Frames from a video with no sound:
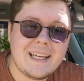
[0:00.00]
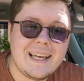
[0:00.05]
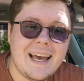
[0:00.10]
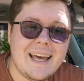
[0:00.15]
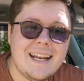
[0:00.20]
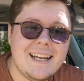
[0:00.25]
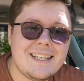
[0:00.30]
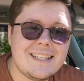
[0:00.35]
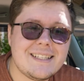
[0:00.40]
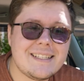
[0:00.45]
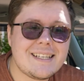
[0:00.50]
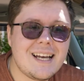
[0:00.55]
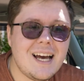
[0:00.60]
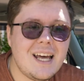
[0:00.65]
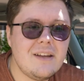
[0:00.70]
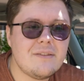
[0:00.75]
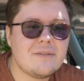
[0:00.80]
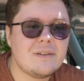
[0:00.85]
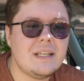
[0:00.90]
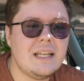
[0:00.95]
And it just
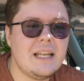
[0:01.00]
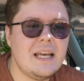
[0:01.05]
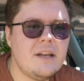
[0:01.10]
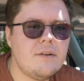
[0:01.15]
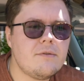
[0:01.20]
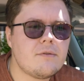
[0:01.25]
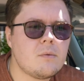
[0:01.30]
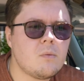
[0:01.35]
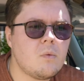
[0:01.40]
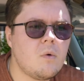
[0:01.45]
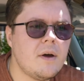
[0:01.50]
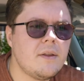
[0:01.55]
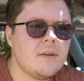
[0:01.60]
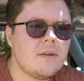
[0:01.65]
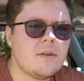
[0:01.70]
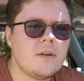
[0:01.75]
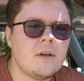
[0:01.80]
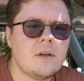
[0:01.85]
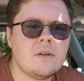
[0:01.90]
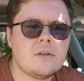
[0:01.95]
kind of led from one
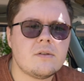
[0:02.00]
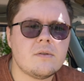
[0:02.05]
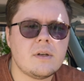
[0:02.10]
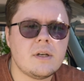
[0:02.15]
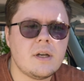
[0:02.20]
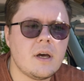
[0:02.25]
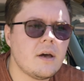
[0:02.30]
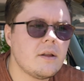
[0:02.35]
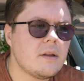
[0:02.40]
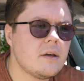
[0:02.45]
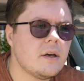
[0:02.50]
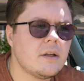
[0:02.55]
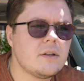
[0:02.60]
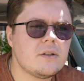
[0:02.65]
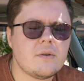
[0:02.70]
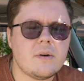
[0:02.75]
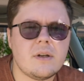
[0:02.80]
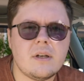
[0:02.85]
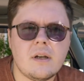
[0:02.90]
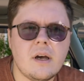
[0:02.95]
thing to
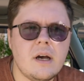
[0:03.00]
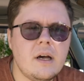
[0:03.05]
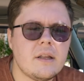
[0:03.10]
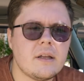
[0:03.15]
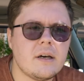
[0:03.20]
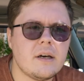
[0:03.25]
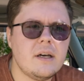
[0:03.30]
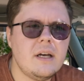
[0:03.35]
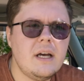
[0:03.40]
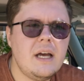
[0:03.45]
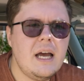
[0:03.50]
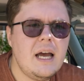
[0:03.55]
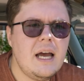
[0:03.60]
another